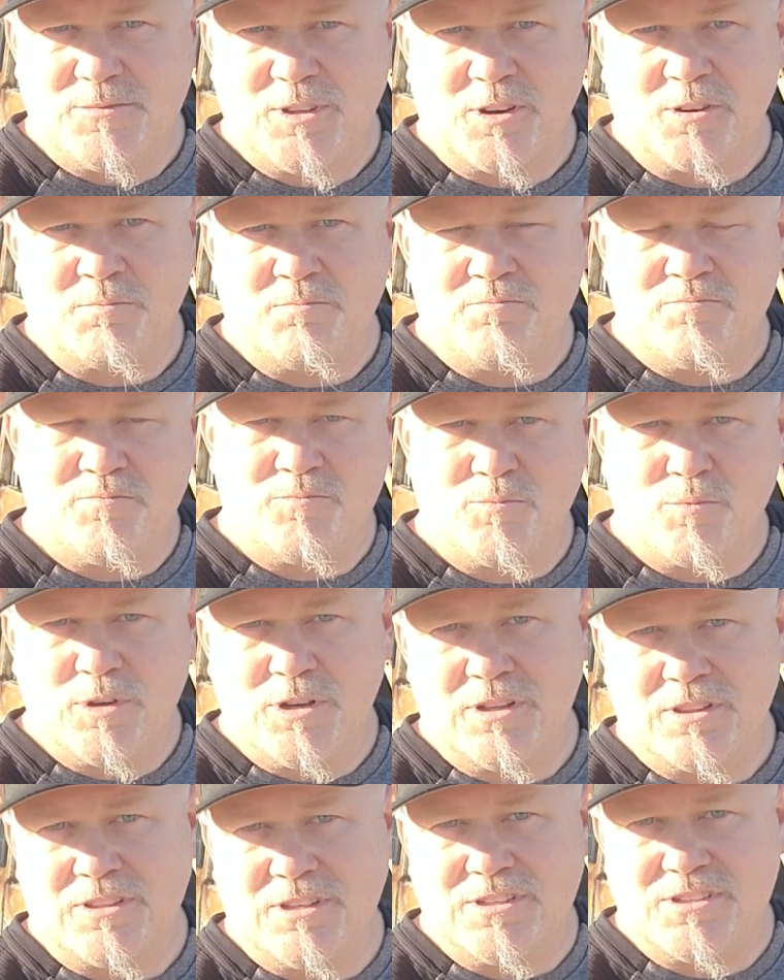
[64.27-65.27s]

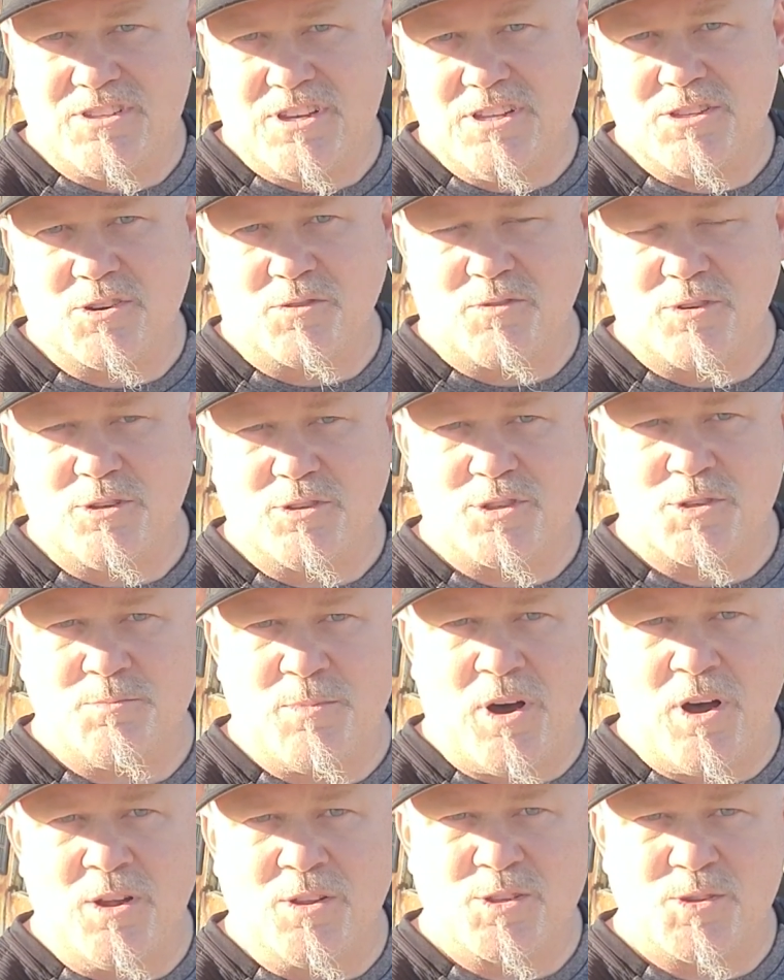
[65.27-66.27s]
the seats are real
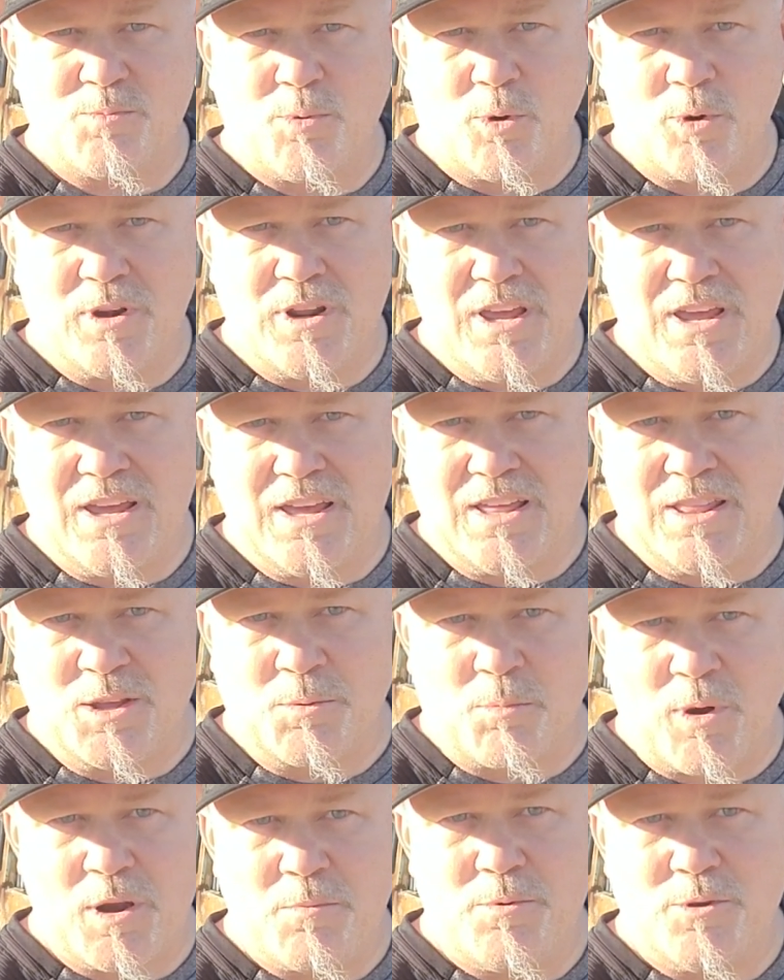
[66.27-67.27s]
small and sporty, and the
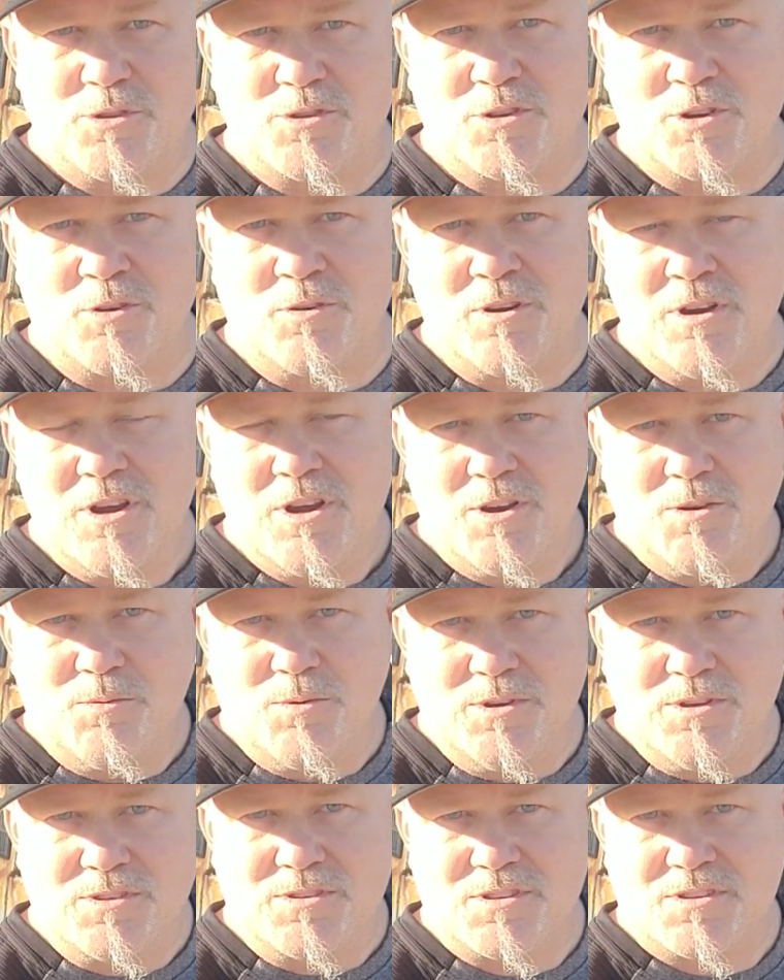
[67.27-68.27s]
brake booster
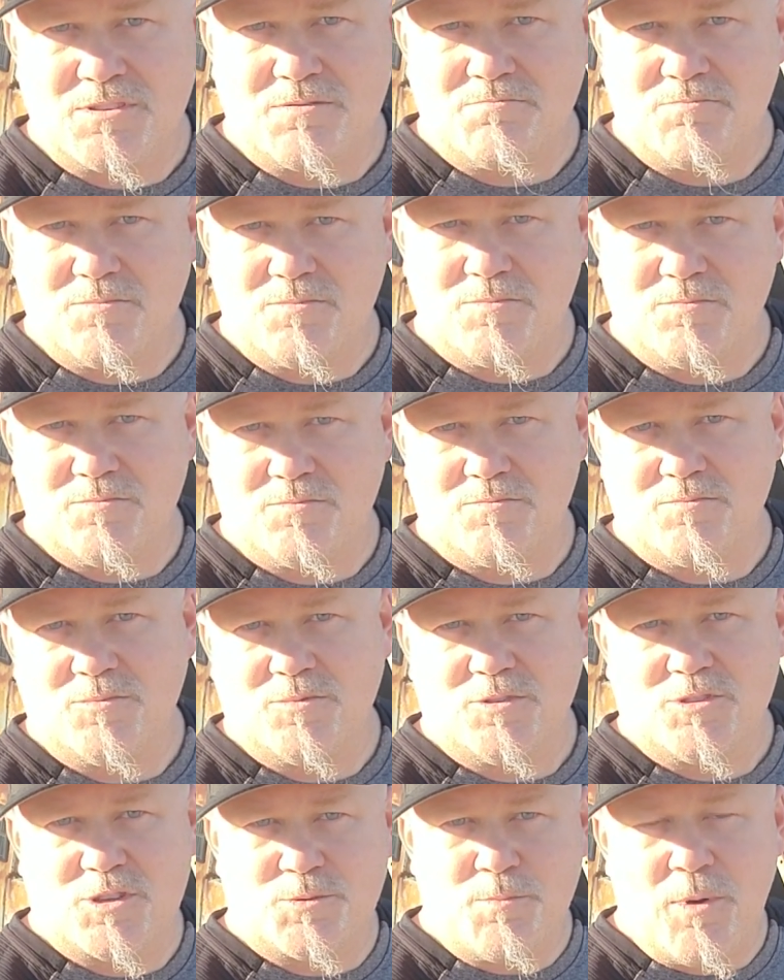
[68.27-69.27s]
was
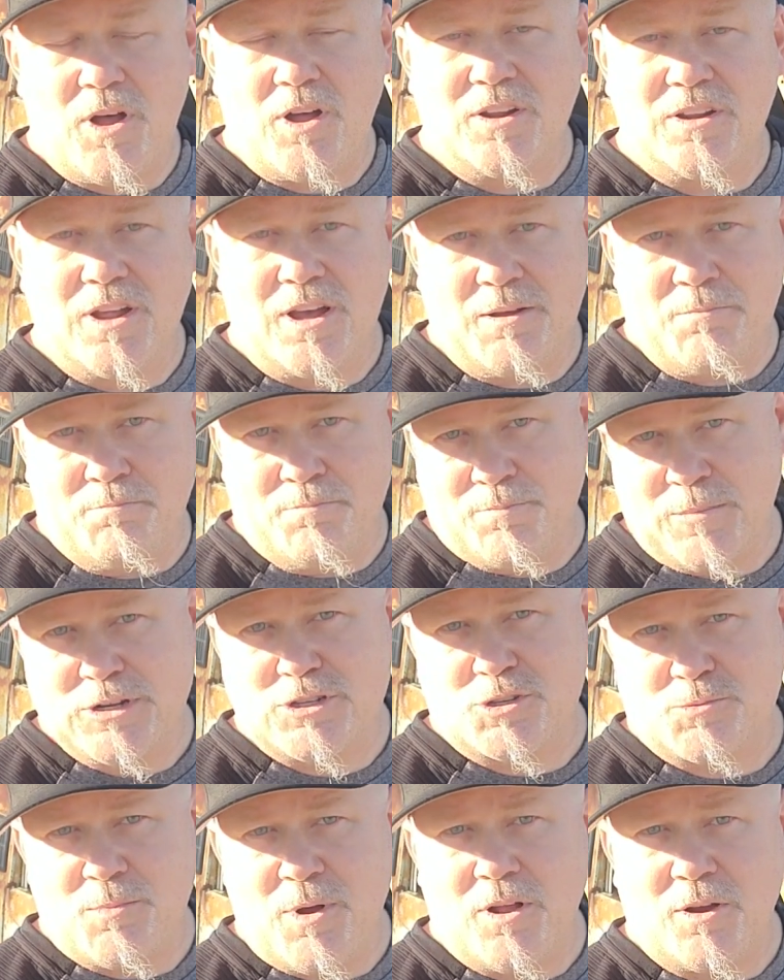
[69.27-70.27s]
small and much
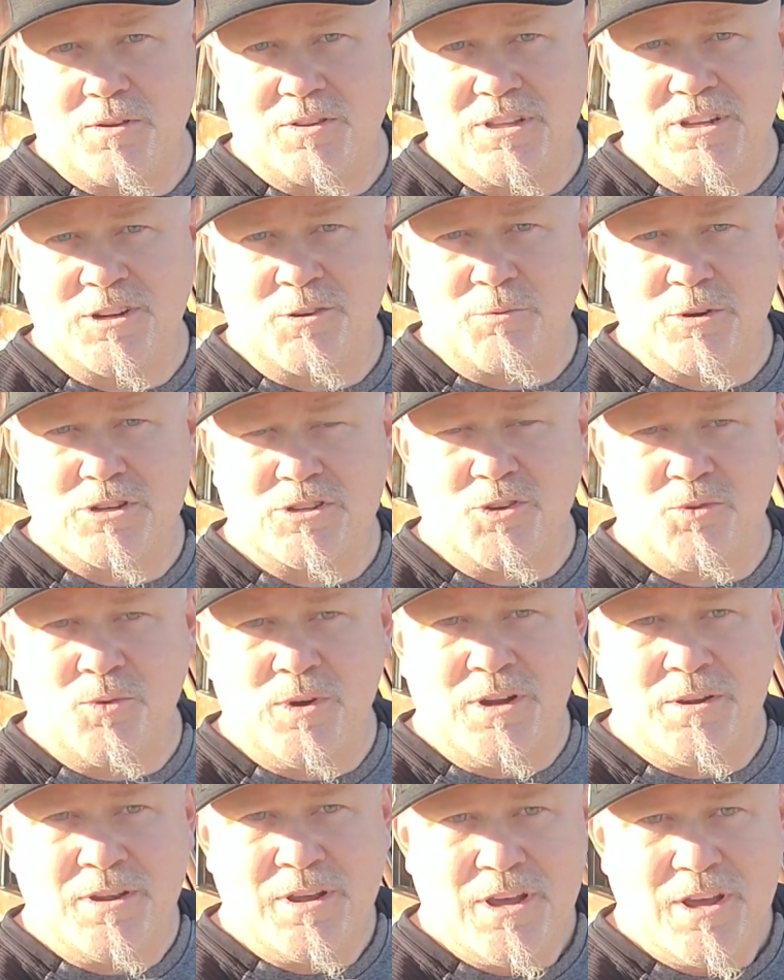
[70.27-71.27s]
smaller than the original
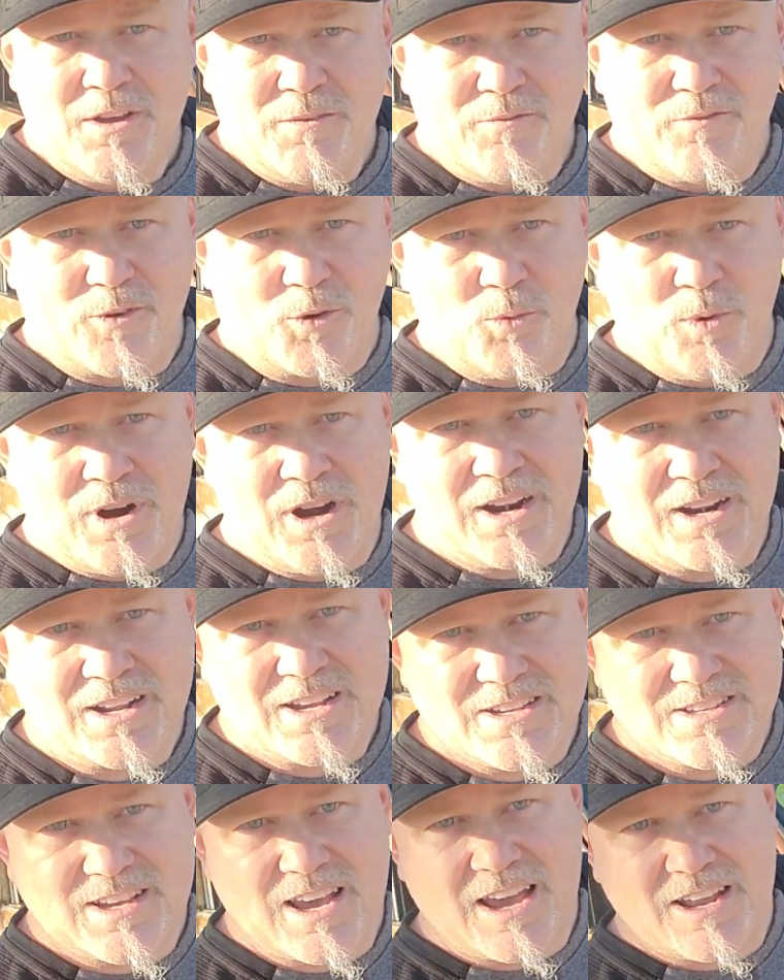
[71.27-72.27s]
one, for one
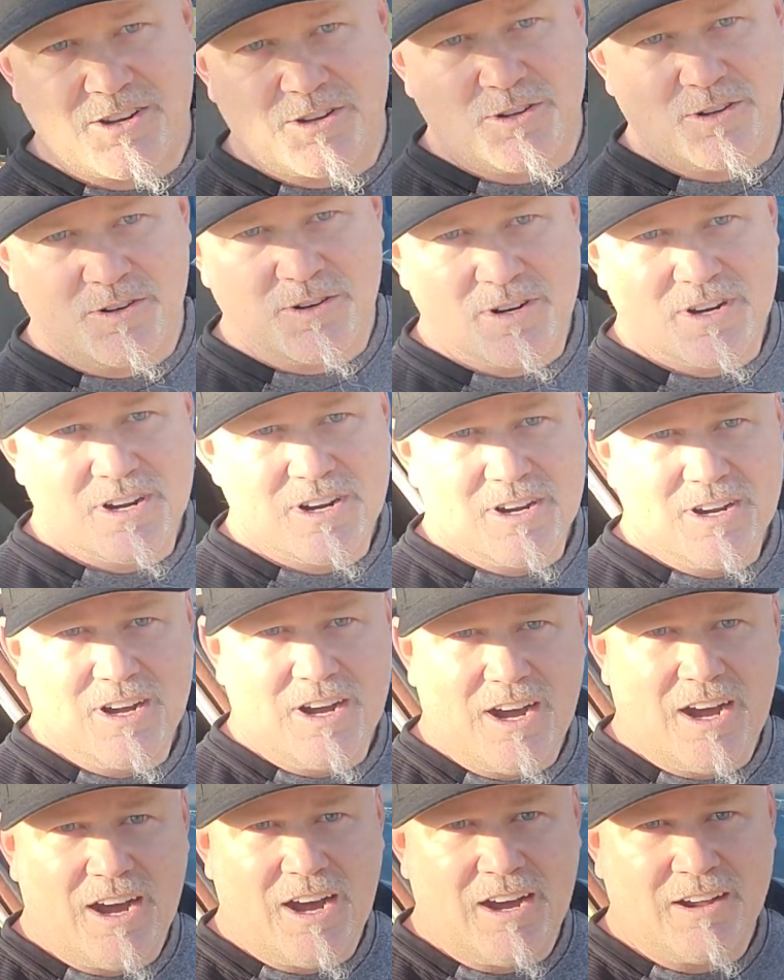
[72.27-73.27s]
because it had to
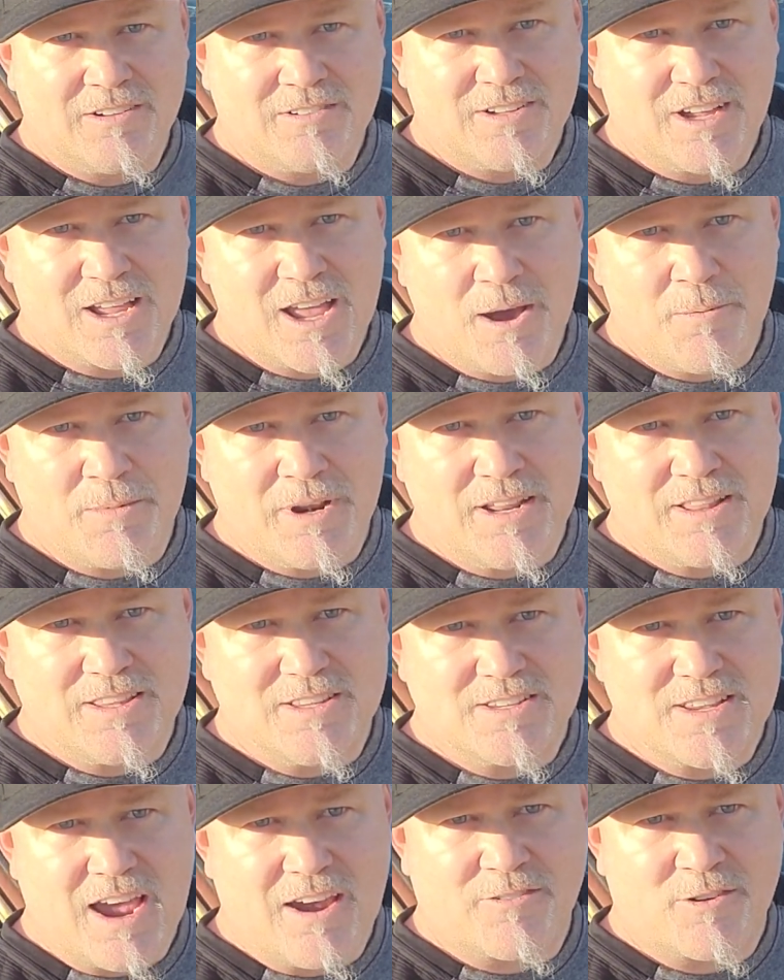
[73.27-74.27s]
accommodate
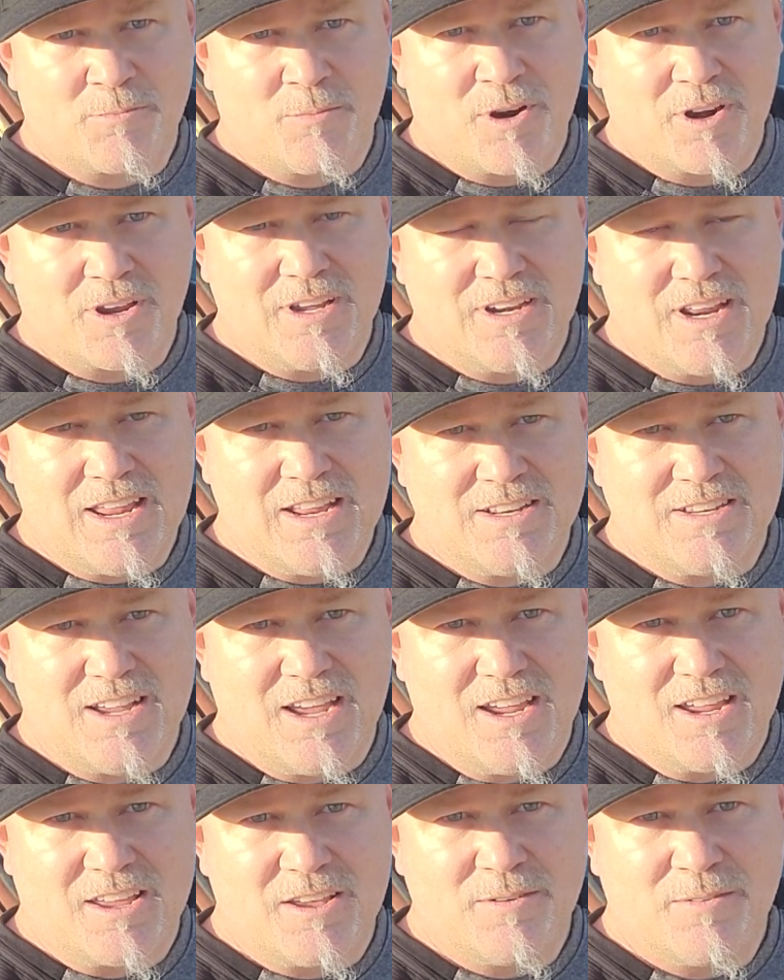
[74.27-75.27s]
this aftermarket
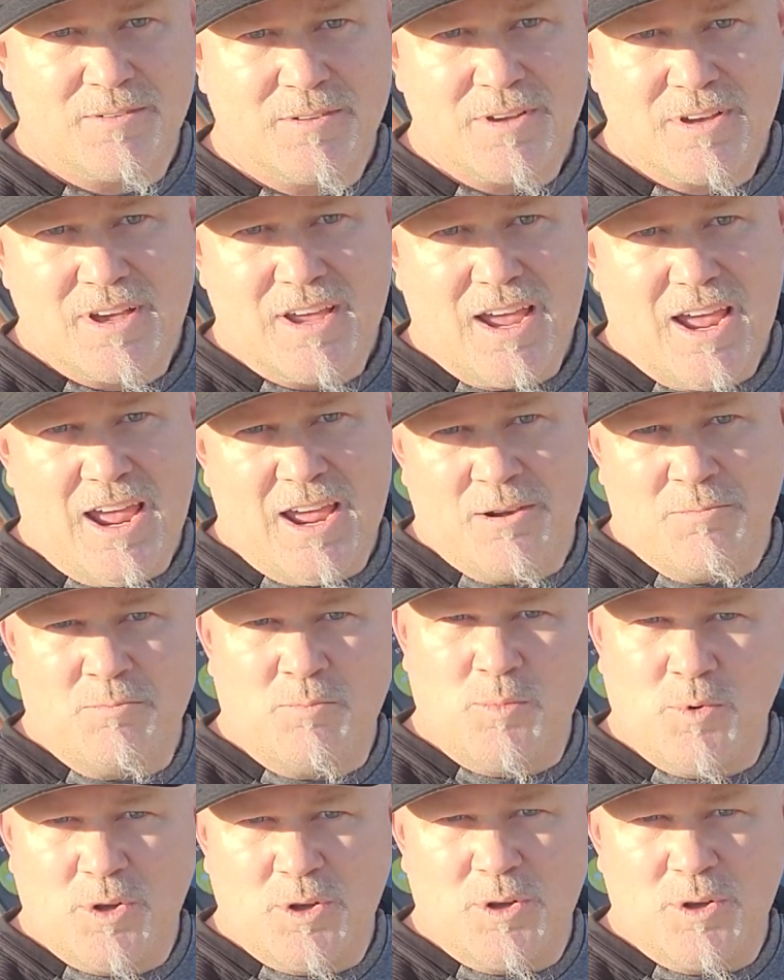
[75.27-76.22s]
intake. And